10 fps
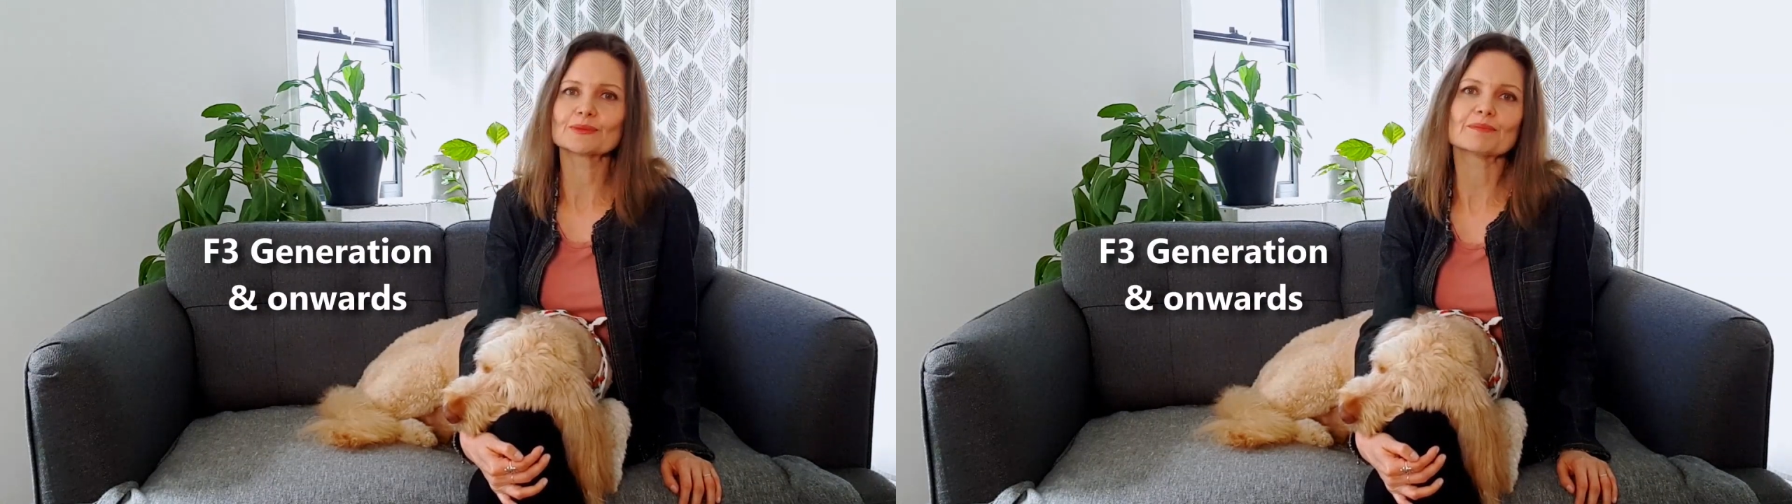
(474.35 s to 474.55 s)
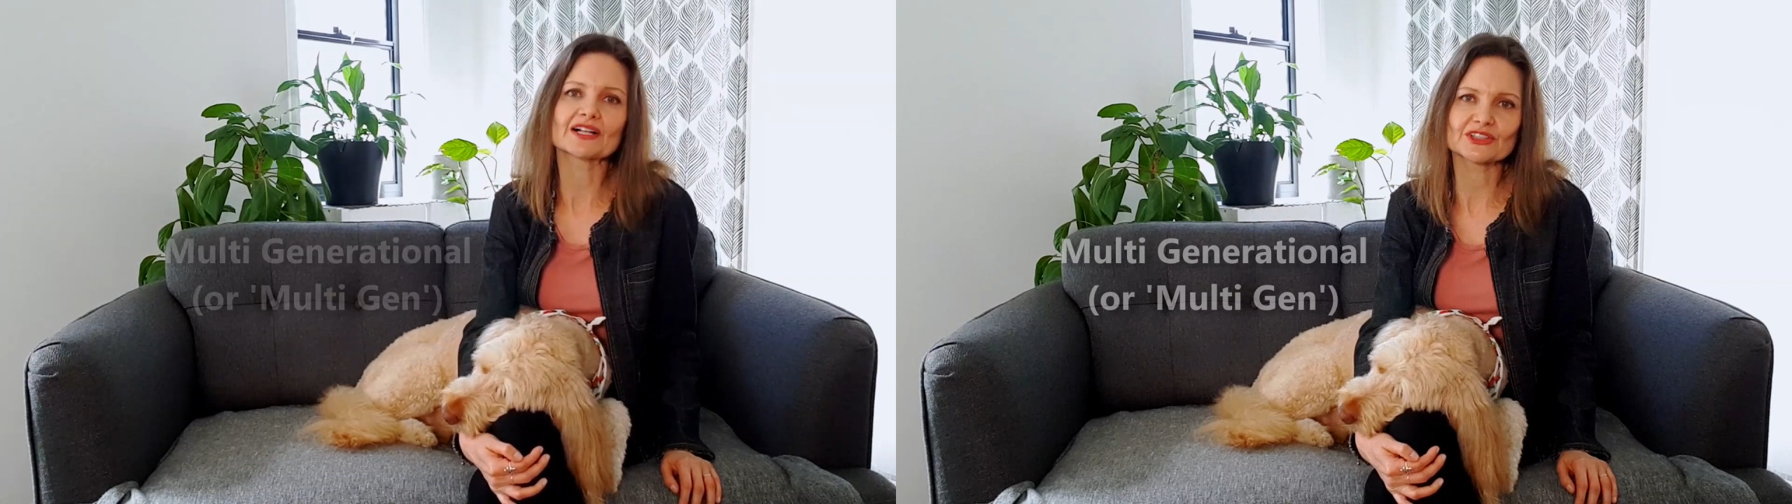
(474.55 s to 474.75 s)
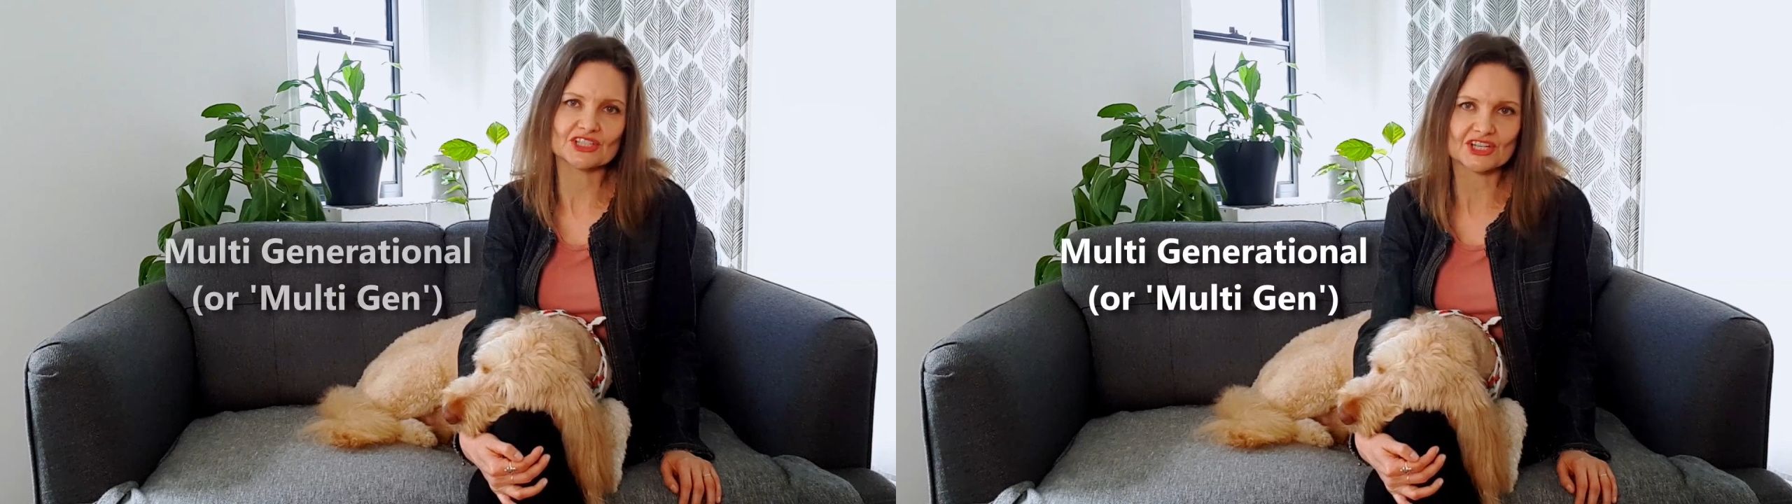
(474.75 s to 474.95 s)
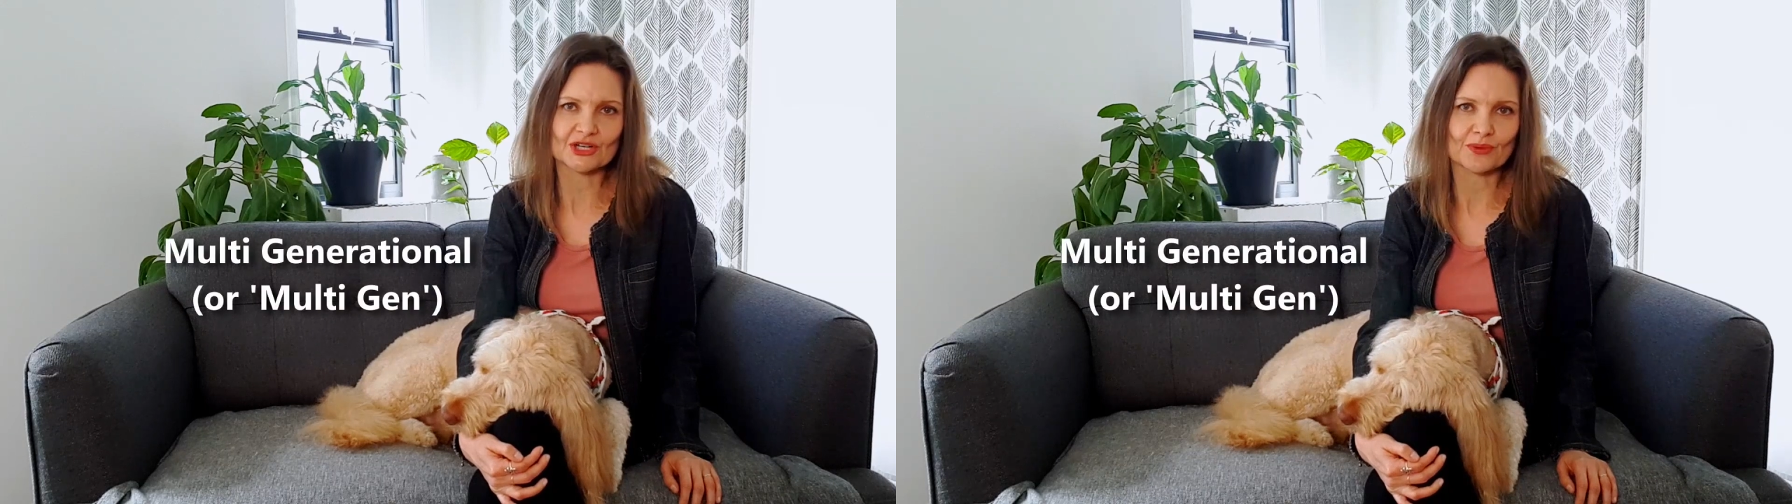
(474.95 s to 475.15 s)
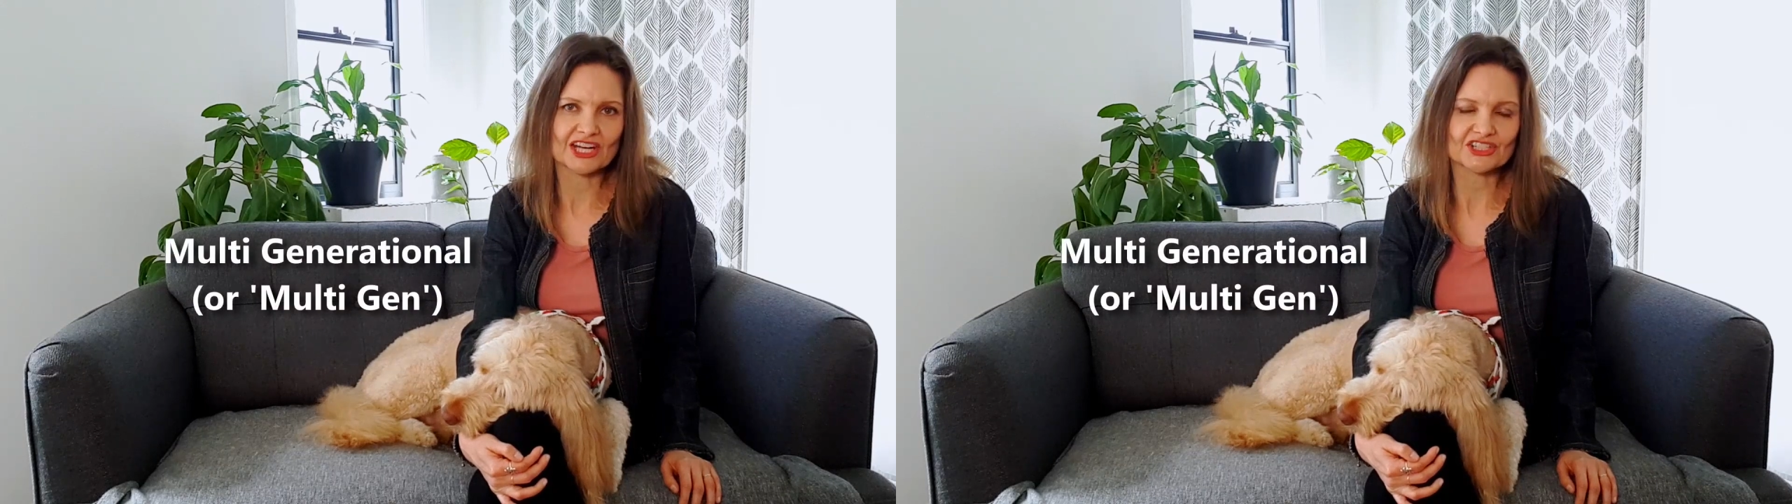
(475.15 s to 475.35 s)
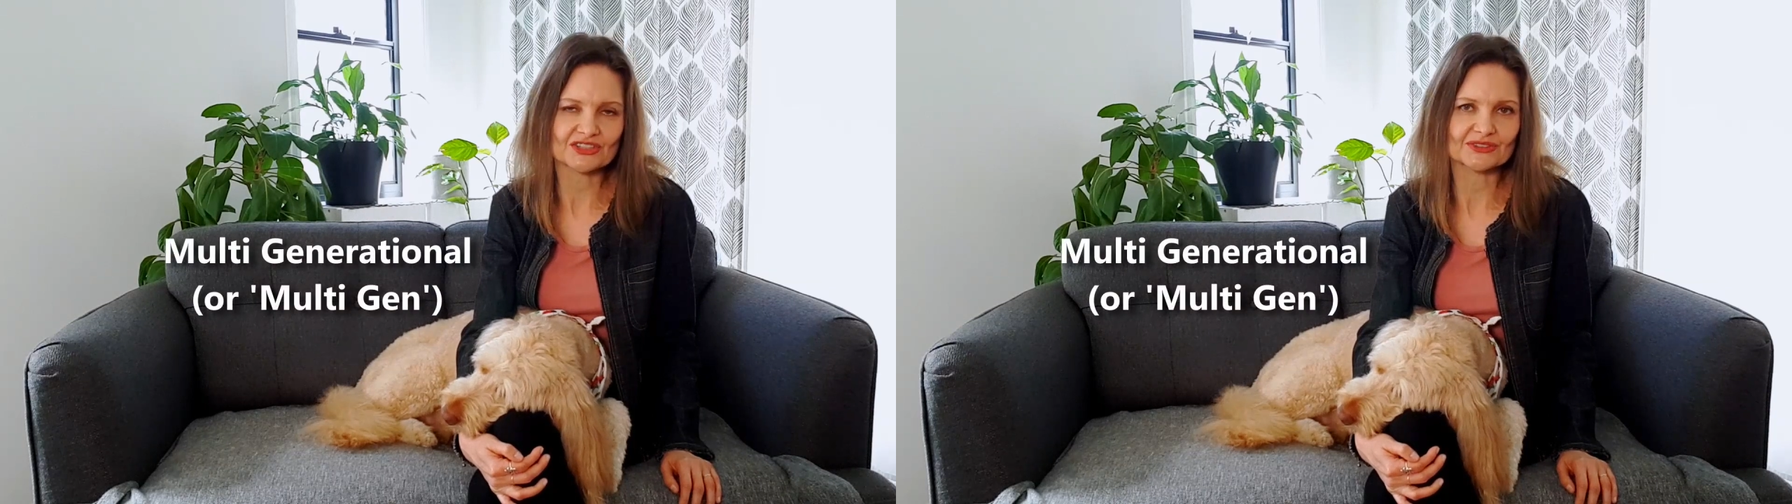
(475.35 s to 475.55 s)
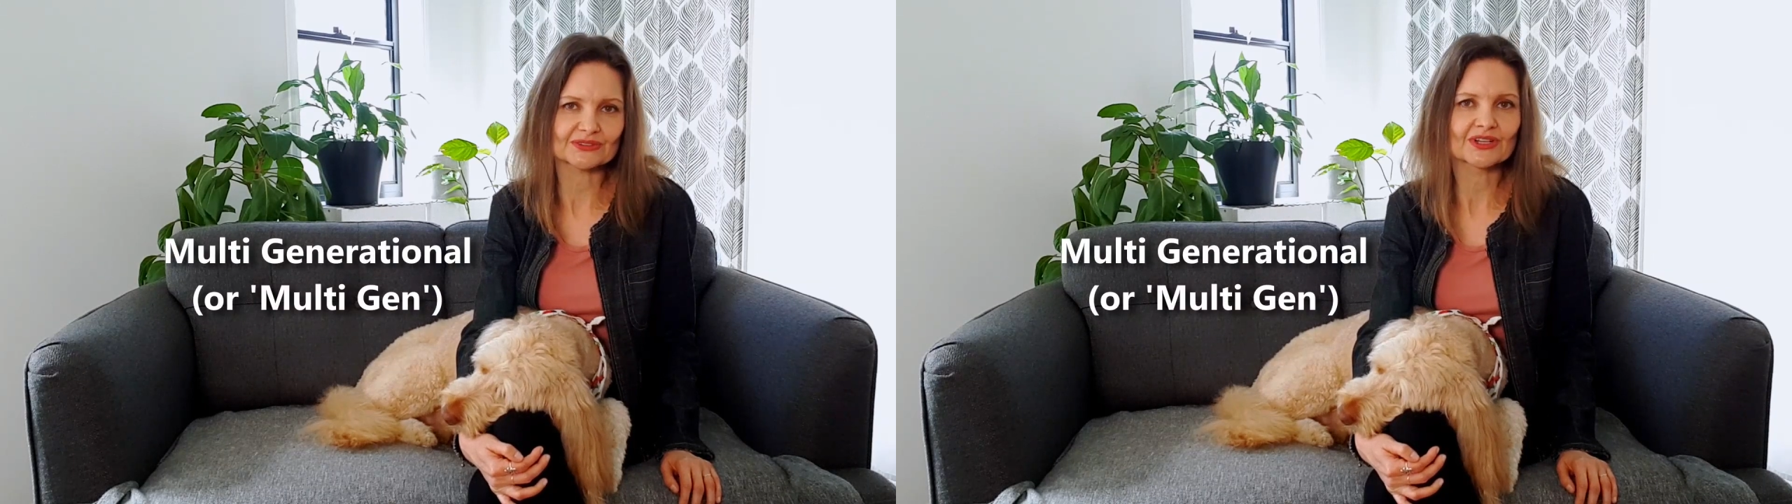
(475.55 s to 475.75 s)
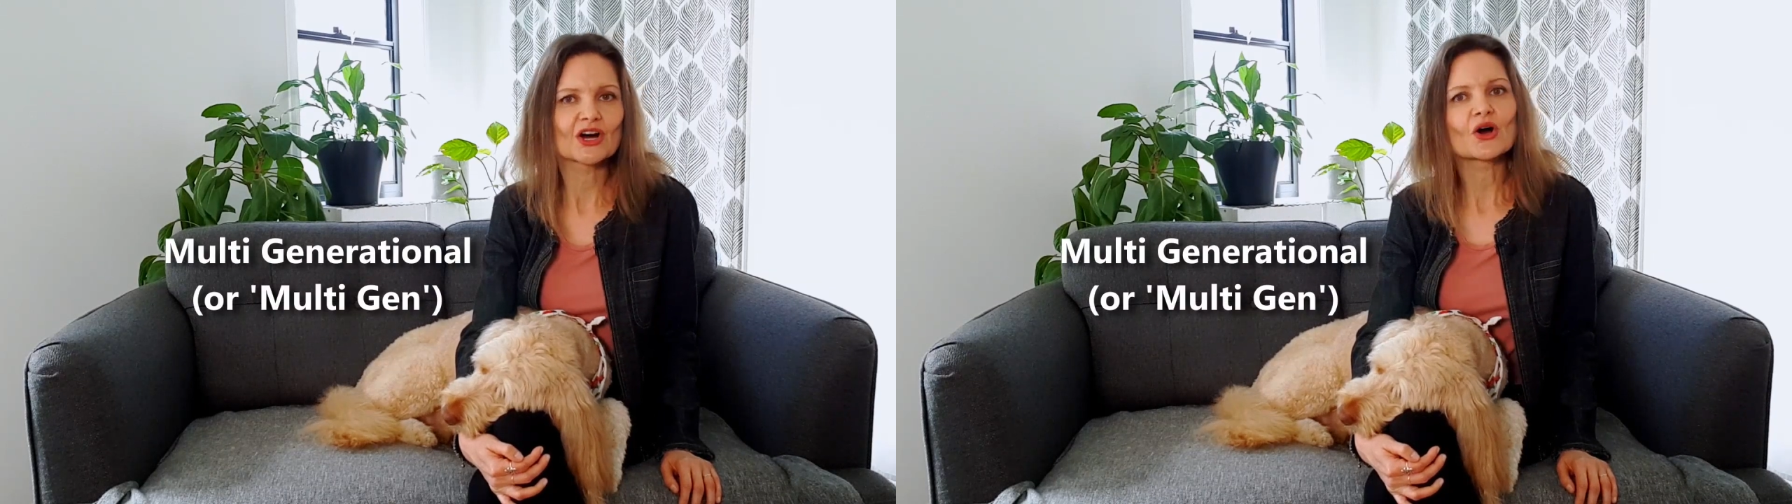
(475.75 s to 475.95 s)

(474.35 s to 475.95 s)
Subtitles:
multi-generational,